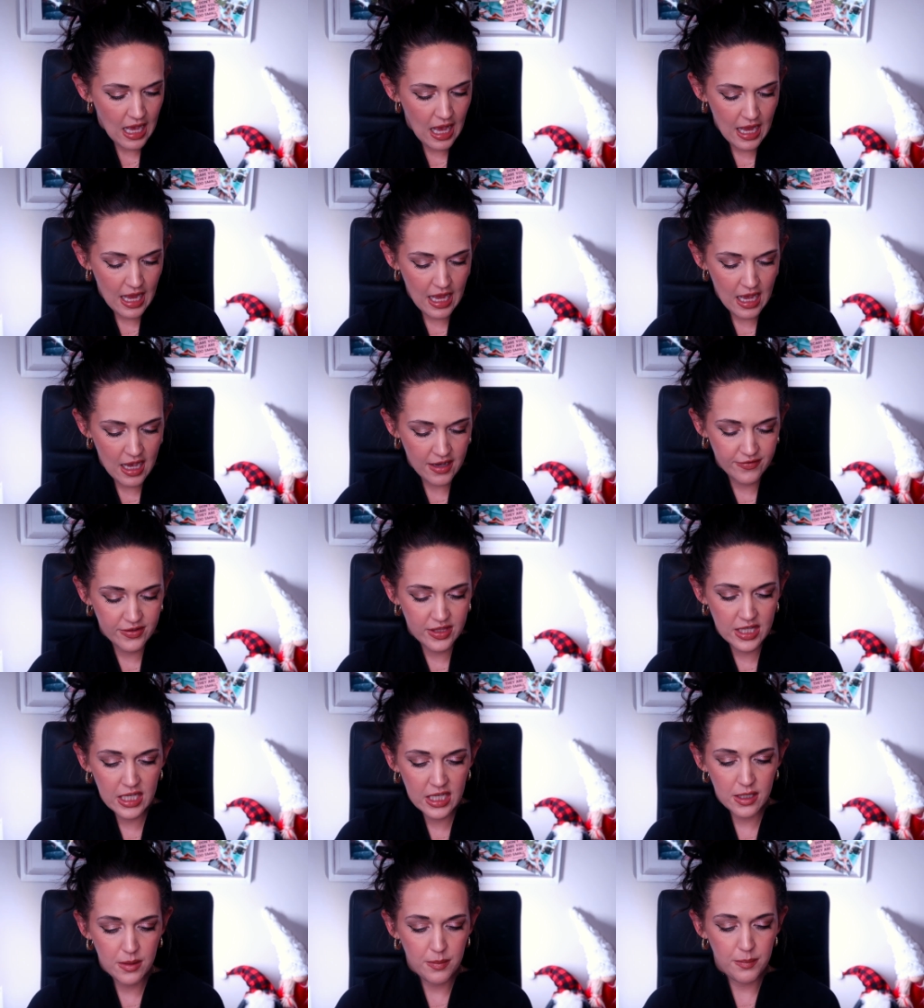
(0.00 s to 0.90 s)
I have
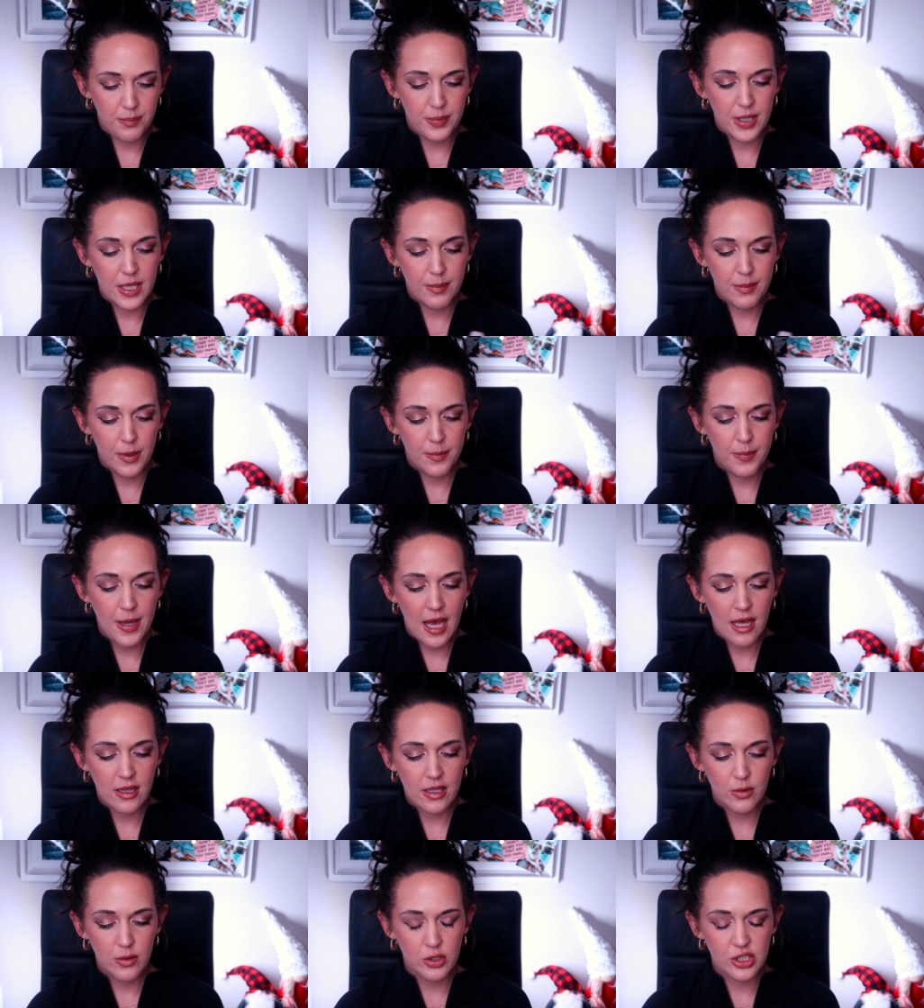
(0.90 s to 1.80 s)
the Biba
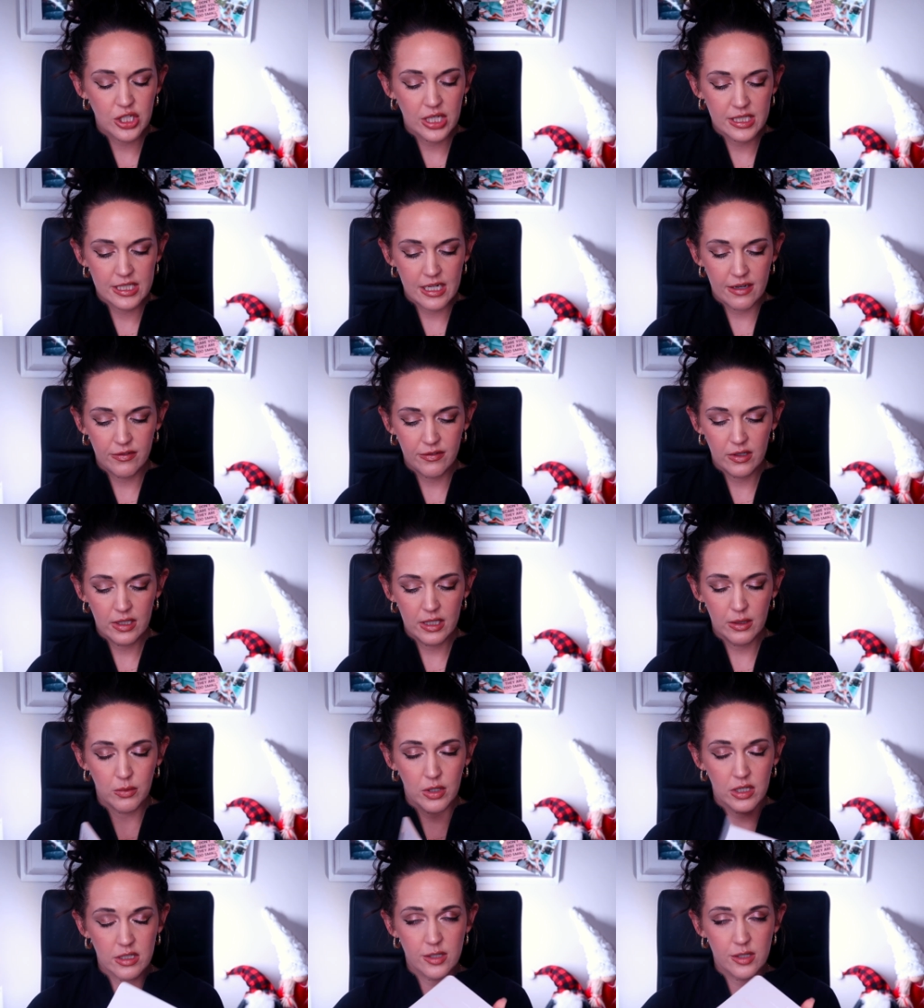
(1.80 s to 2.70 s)
palette, which I
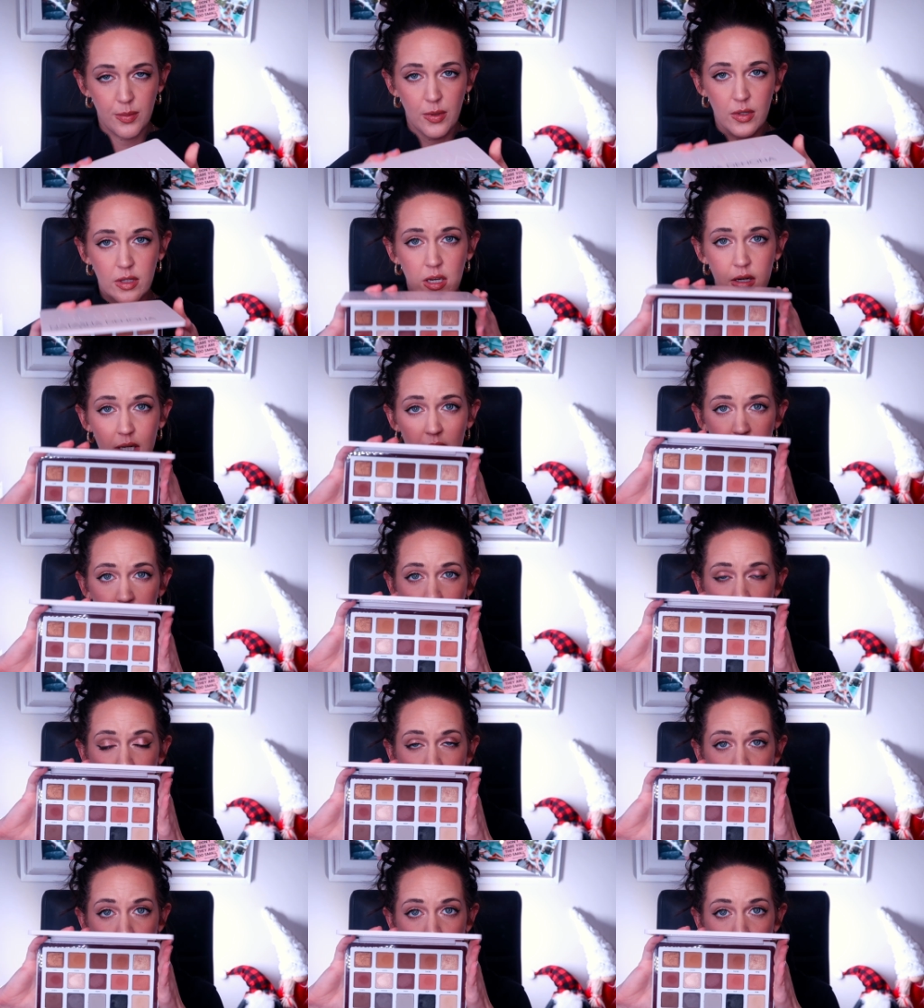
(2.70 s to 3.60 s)
definitely want to pull out and
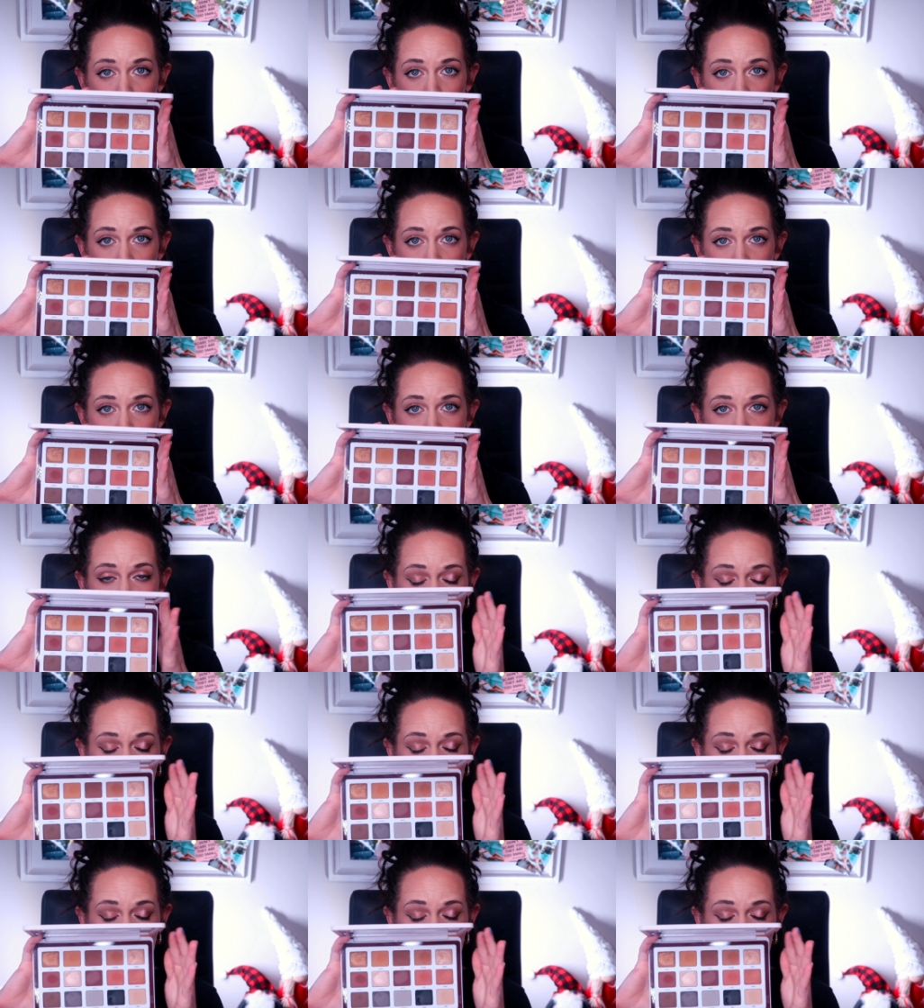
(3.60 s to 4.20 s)
use more next